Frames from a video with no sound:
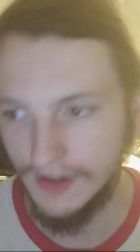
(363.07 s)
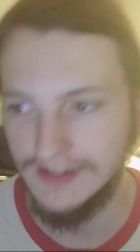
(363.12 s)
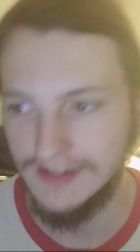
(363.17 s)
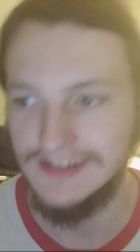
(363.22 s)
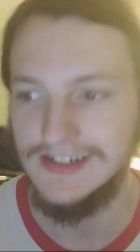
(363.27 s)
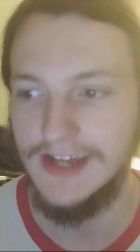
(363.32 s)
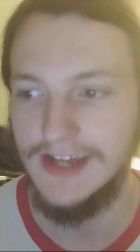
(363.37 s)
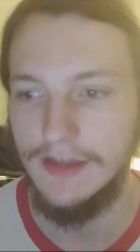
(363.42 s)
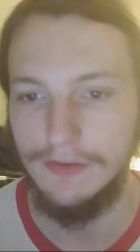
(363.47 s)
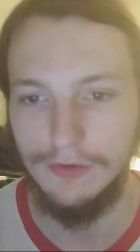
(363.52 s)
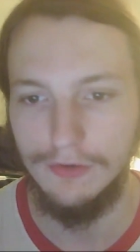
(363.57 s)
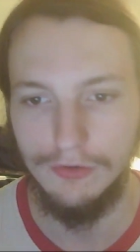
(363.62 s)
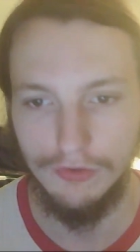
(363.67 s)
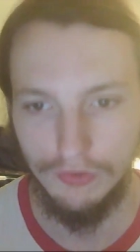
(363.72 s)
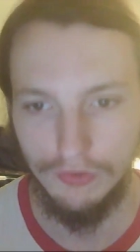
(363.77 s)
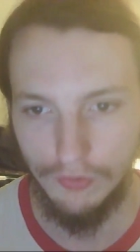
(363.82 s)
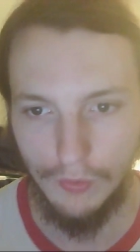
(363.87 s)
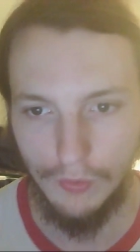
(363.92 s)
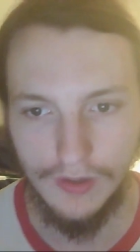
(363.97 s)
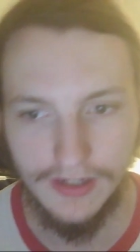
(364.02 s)
together
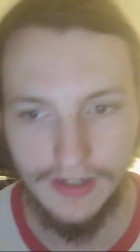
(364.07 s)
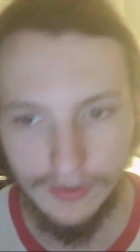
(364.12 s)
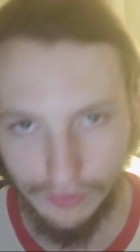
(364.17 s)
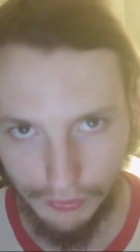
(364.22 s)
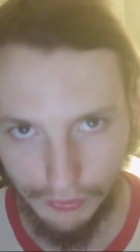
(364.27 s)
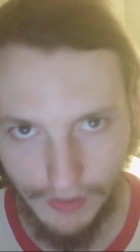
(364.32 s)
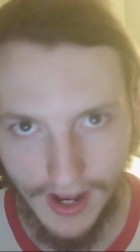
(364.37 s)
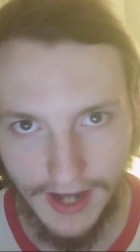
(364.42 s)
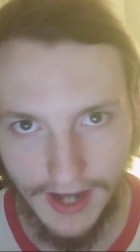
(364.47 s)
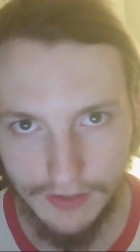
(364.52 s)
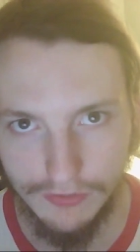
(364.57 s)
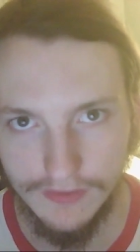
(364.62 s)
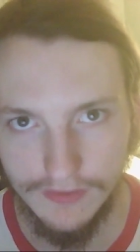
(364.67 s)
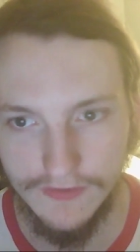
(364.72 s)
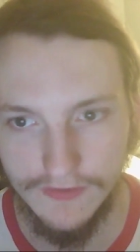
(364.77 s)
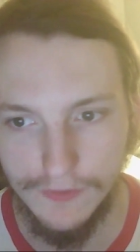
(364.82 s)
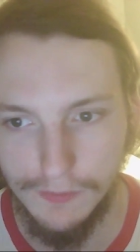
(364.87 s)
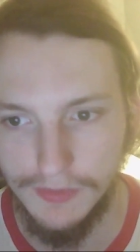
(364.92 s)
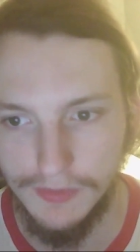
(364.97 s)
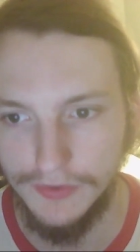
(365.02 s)
short
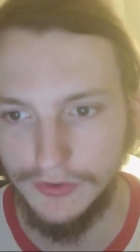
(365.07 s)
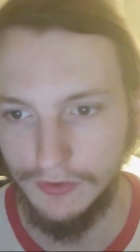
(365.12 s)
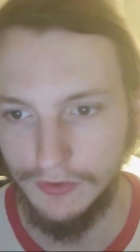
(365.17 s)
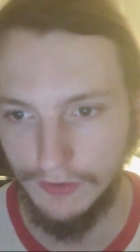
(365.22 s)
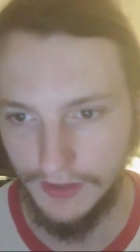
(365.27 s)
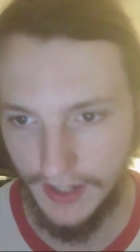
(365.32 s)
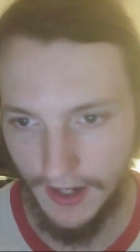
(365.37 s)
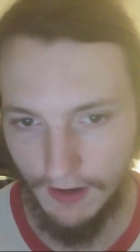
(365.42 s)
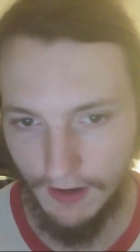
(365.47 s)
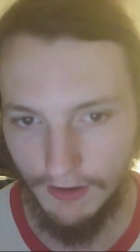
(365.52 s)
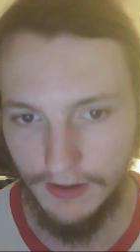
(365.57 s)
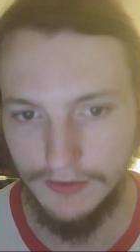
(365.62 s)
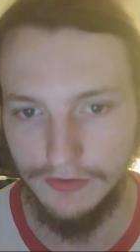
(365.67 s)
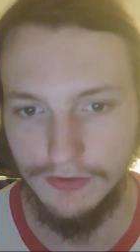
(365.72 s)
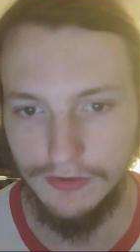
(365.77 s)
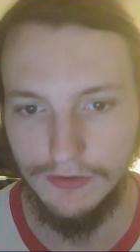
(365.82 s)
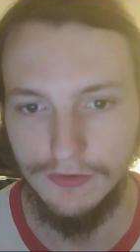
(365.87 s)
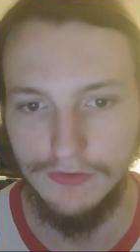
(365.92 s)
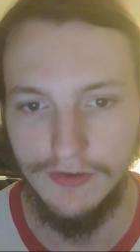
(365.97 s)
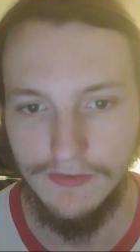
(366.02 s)
interactions to build your
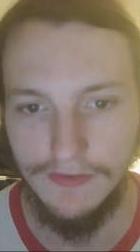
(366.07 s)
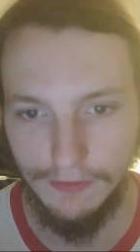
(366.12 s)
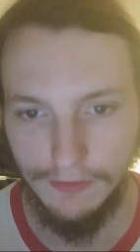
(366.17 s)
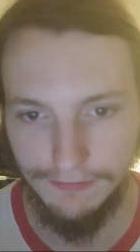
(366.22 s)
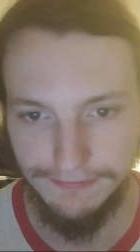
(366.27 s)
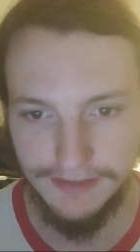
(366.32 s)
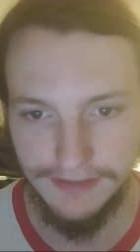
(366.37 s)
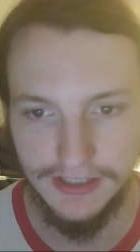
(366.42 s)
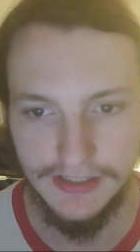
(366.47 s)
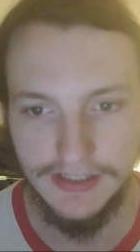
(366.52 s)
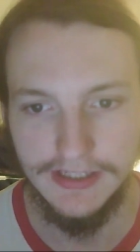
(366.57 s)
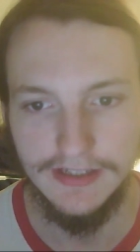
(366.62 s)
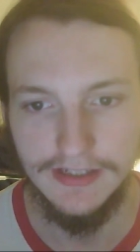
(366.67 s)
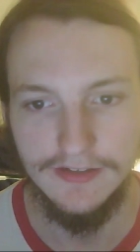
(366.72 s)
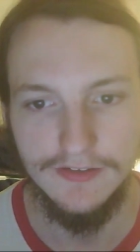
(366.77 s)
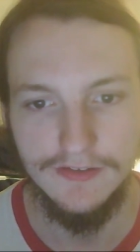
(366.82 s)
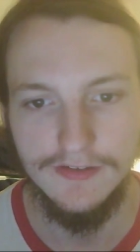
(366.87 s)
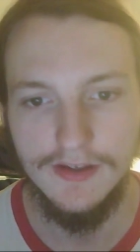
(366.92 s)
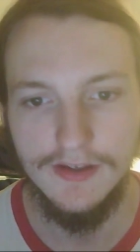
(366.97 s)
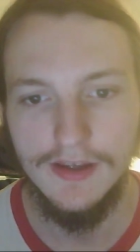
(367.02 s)
characters and their
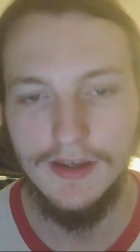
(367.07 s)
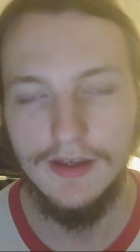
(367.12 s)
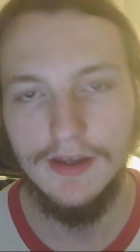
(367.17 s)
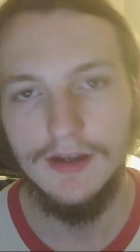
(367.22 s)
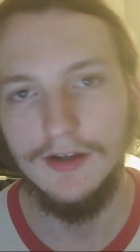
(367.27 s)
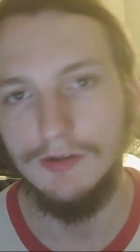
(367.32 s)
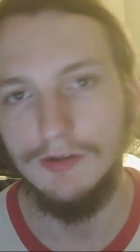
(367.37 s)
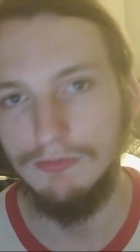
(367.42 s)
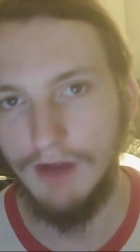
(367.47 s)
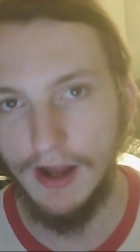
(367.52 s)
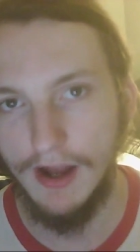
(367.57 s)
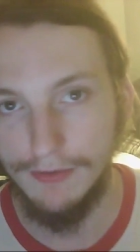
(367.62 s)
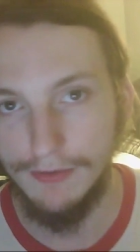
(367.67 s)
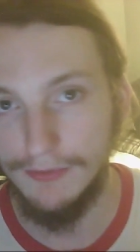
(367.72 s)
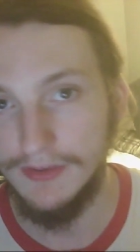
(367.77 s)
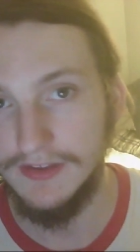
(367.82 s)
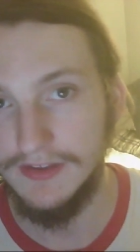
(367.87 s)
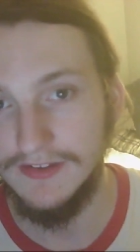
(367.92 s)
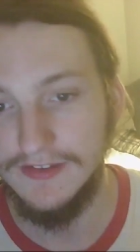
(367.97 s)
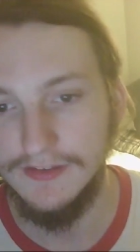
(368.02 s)
feelings, rather
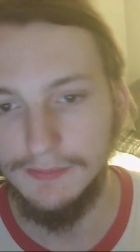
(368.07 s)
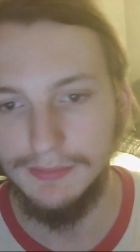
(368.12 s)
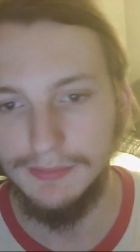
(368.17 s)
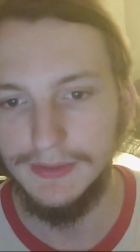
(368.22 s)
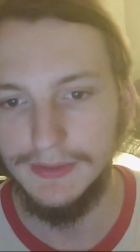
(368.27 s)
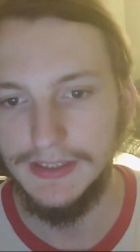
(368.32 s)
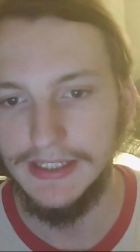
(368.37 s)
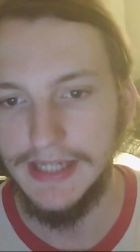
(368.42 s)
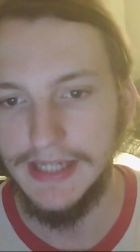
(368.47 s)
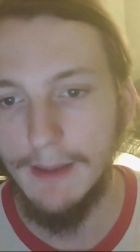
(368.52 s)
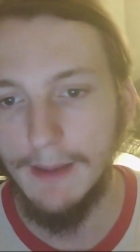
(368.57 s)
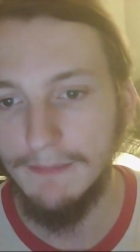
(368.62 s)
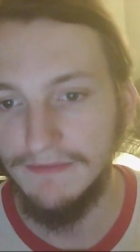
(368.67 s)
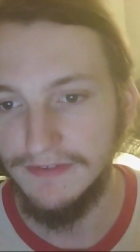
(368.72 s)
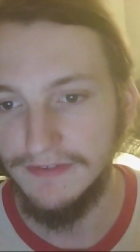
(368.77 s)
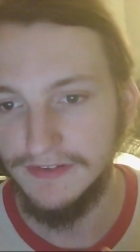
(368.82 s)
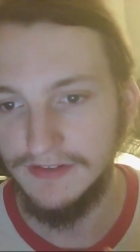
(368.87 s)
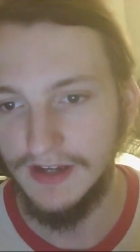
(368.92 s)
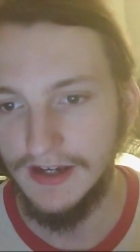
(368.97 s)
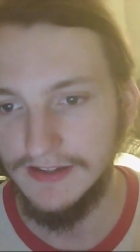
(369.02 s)
than simply
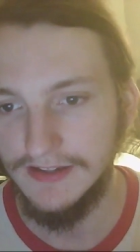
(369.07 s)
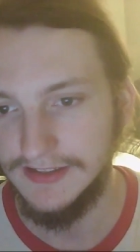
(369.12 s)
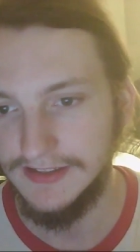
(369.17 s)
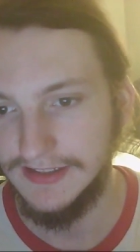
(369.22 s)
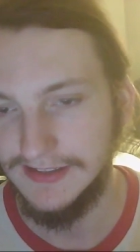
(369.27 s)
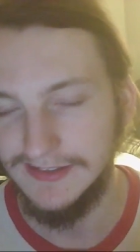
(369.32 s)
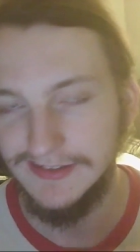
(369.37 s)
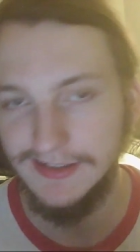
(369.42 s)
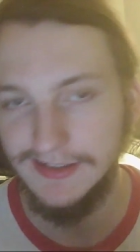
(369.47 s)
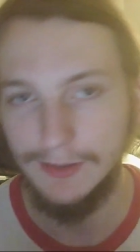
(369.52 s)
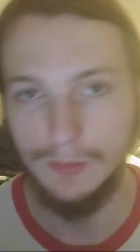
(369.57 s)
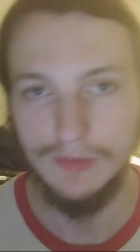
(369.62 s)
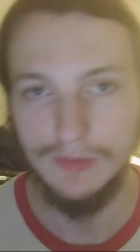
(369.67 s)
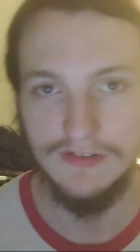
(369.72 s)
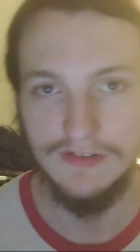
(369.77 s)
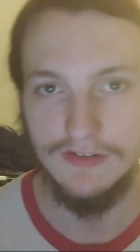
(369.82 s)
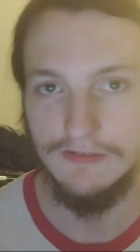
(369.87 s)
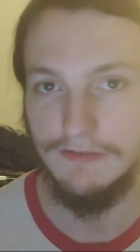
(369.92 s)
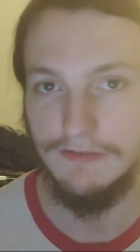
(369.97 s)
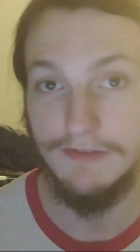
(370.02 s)
emphasizing a
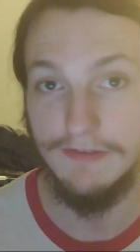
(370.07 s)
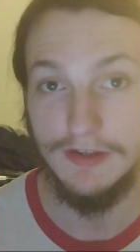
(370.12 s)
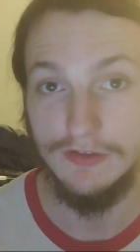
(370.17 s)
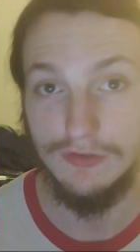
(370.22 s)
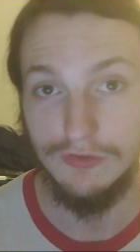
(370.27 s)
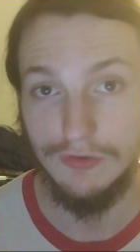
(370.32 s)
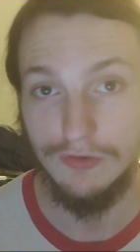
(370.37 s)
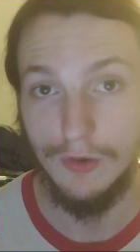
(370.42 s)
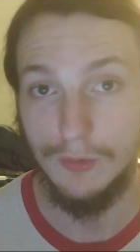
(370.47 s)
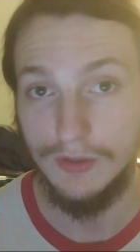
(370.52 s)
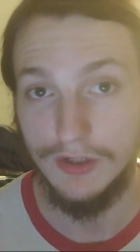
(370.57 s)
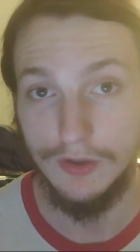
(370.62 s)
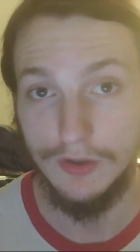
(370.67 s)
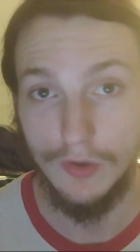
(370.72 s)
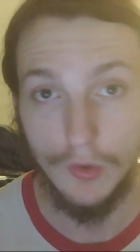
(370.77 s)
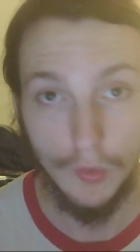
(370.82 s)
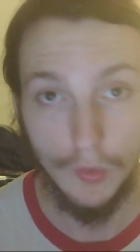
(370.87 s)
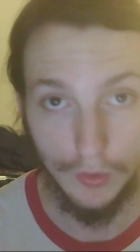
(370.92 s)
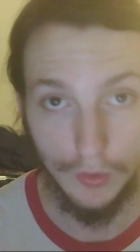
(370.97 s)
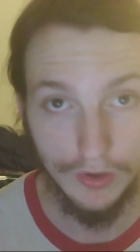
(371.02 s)
sequence of events shown in an
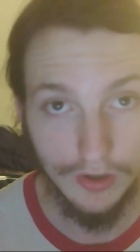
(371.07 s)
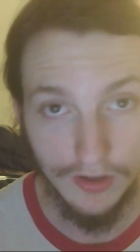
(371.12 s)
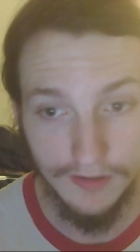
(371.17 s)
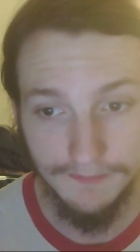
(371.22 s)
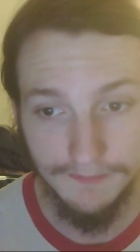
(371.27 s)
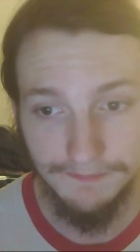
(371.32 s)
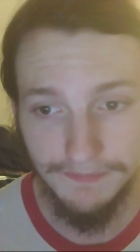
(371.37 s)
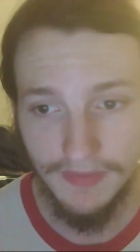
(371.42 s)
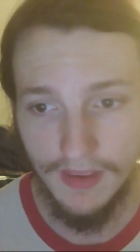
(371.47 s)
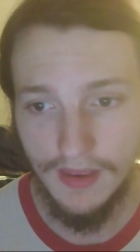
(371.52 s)
order,